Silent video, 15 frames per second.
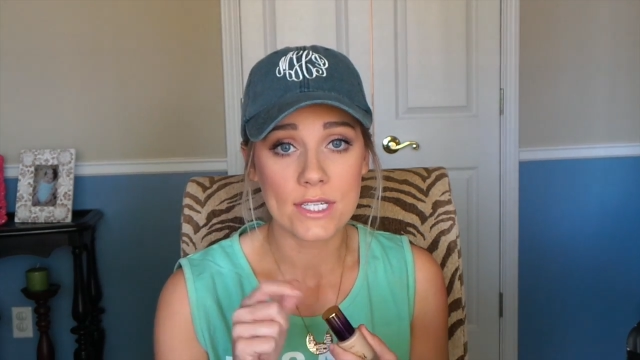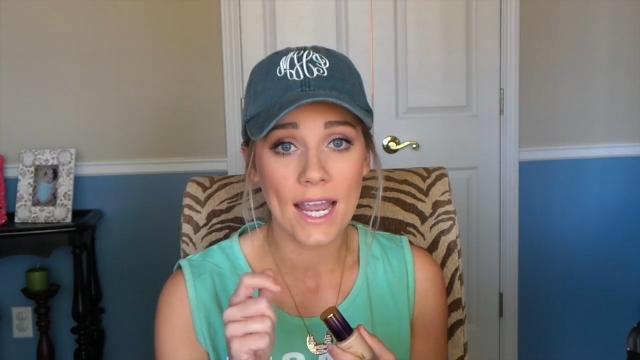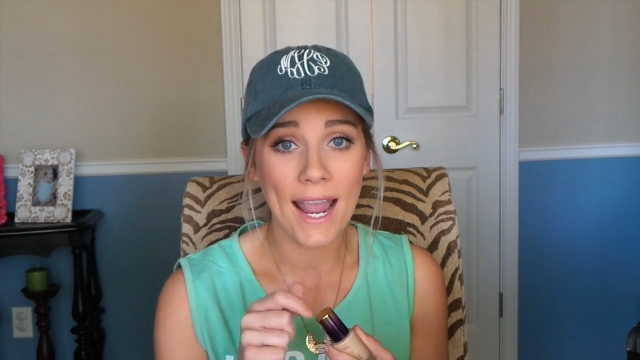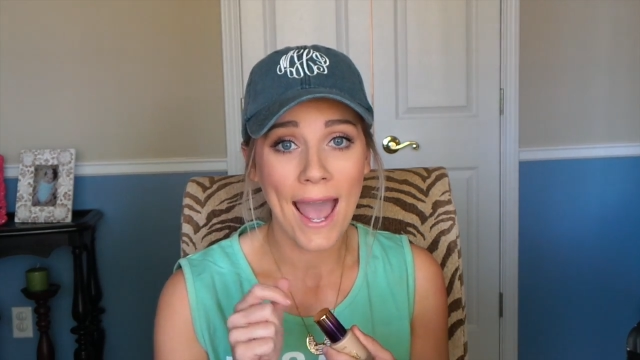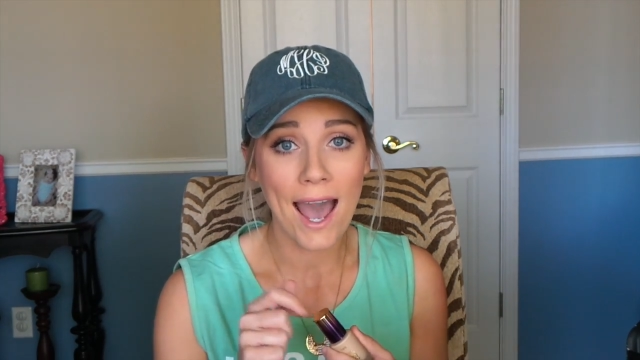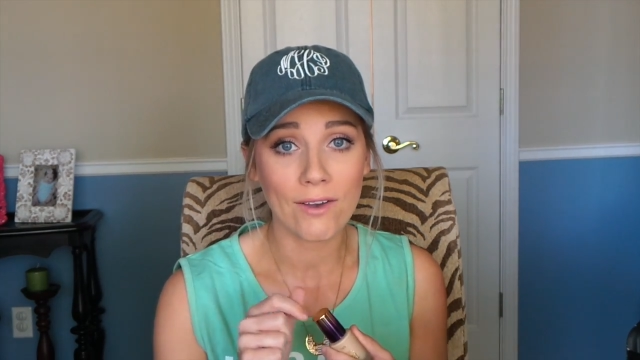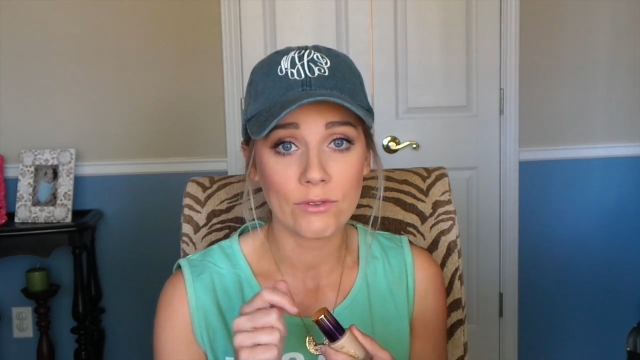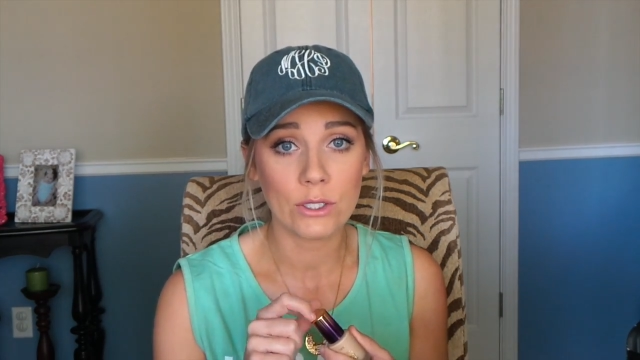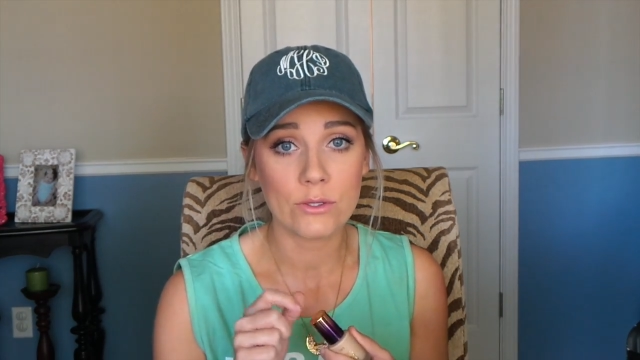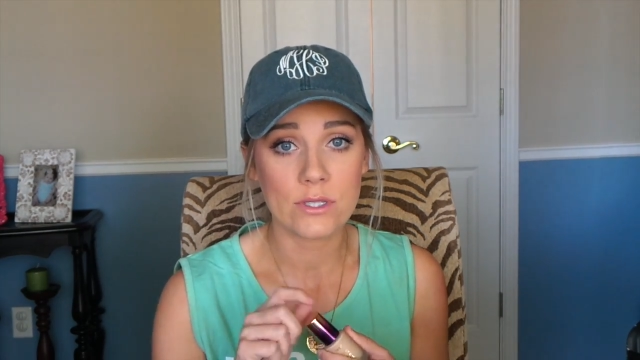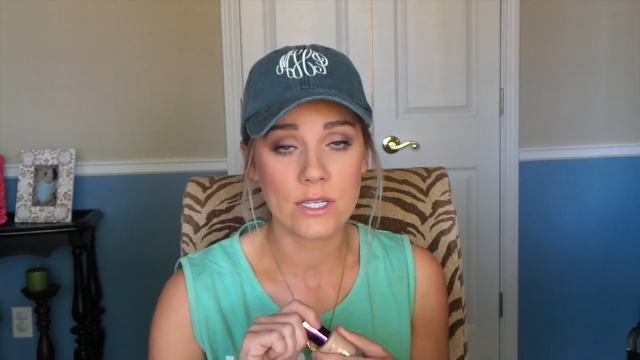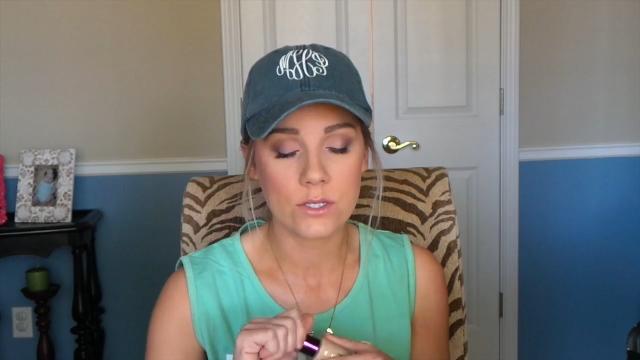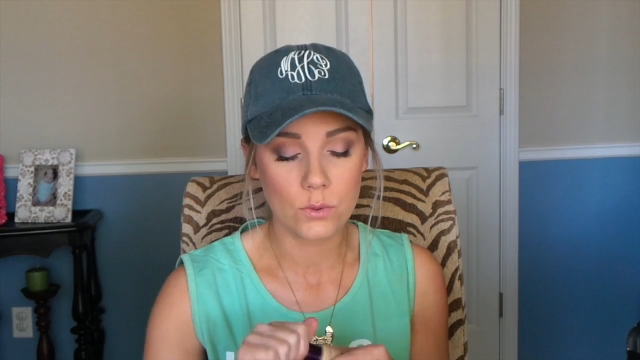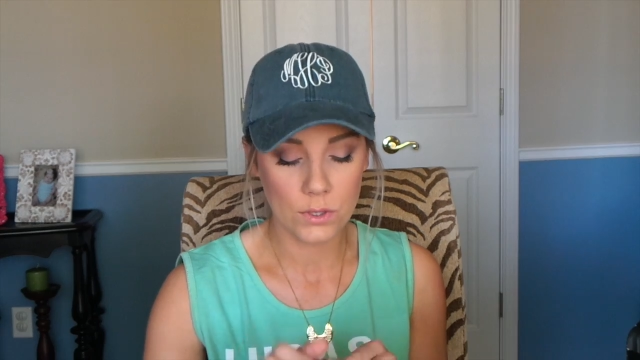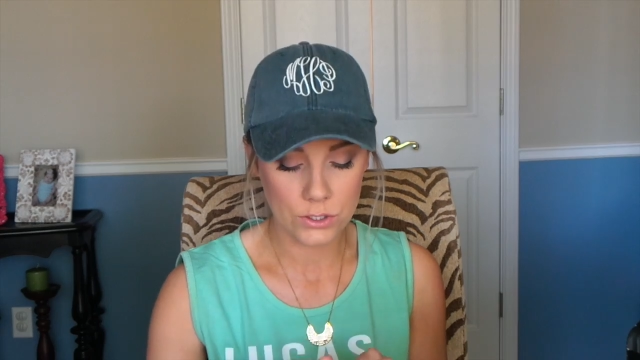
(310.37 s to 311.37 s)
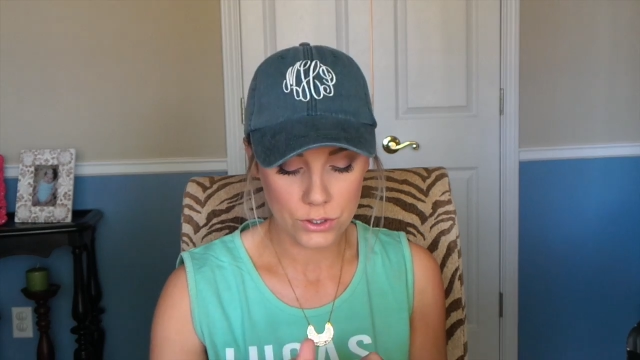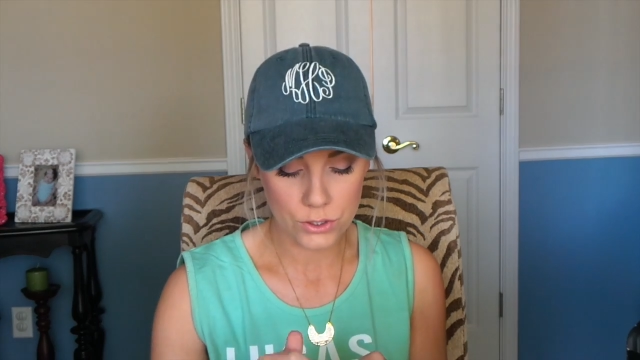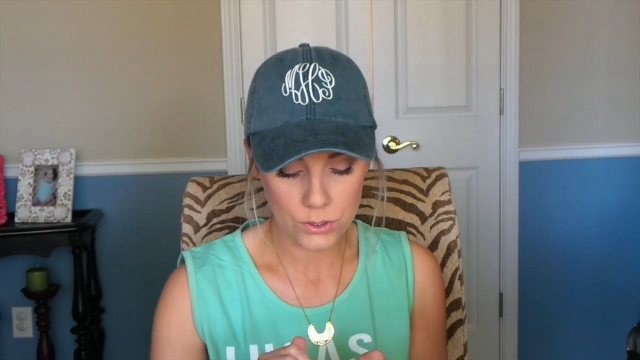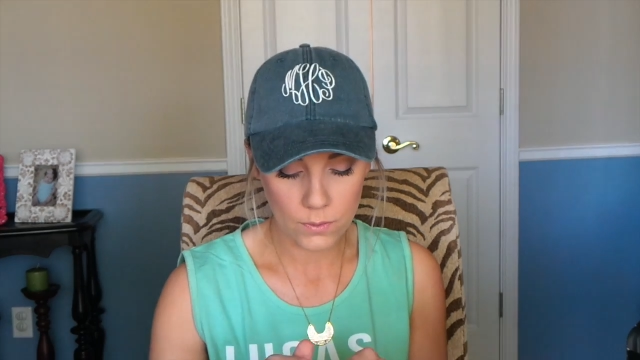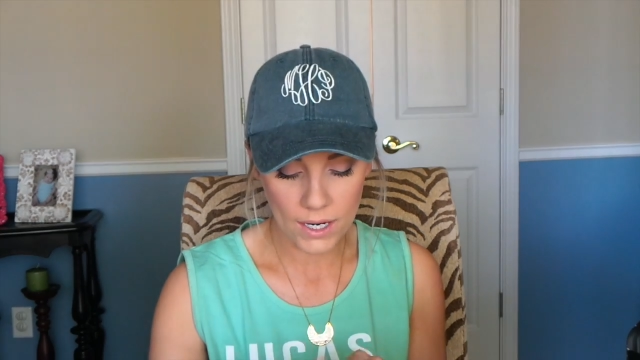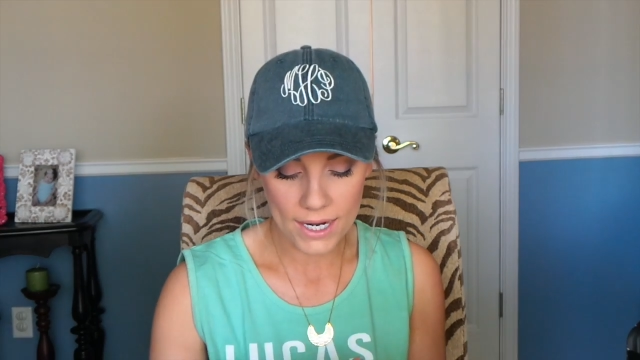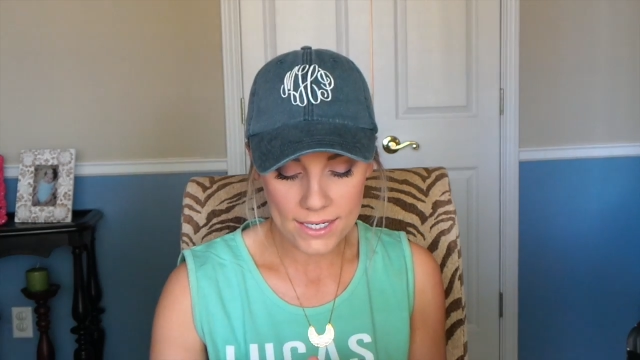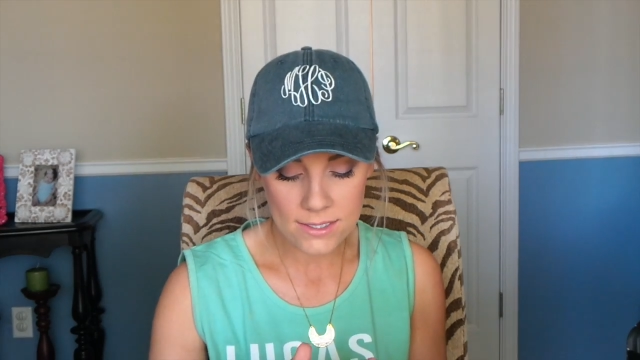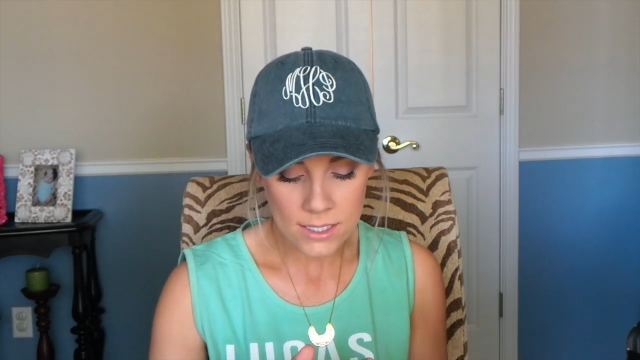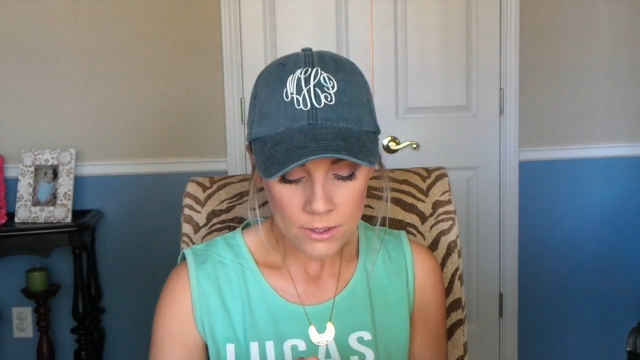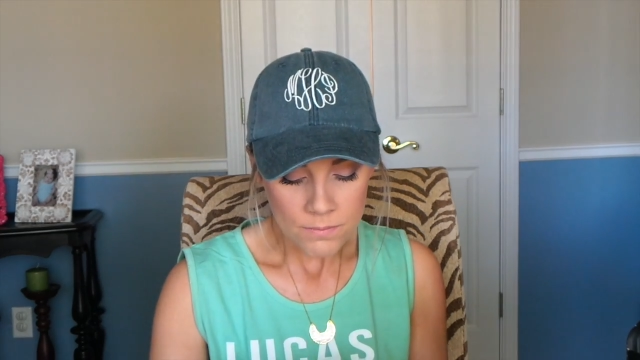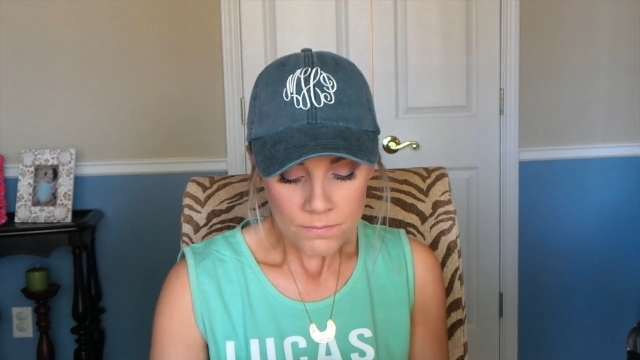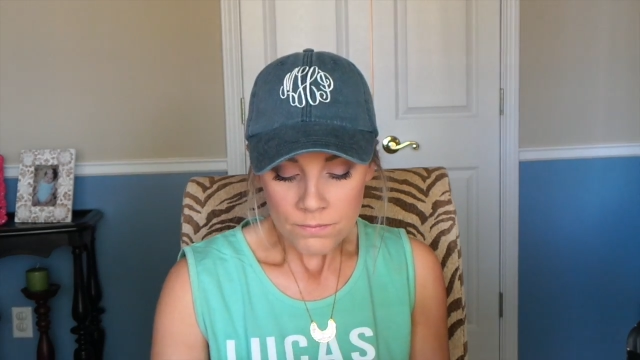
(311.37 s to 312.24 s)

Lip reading: I have used this once or twice,